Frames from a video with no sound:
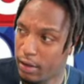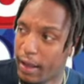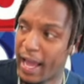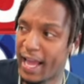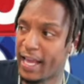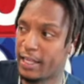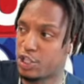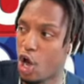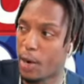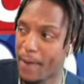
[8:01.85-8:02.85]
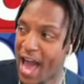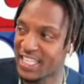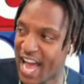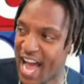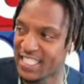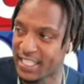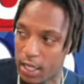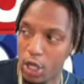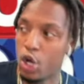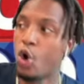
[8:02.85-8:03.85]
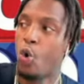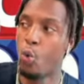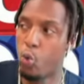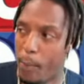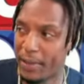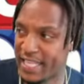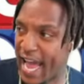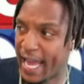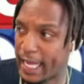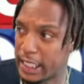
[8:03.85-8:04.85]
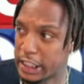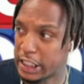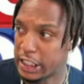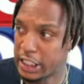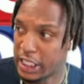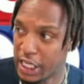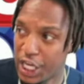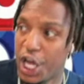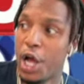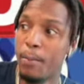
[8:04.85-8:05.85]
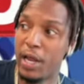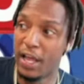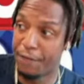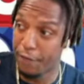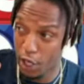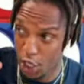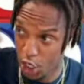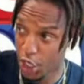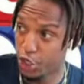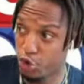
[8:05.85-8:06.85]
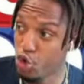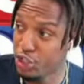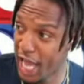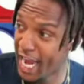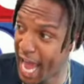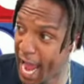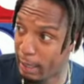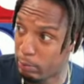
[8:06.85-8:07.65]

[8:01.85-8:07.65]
and he start apologizing, whoop his ass. But if you say that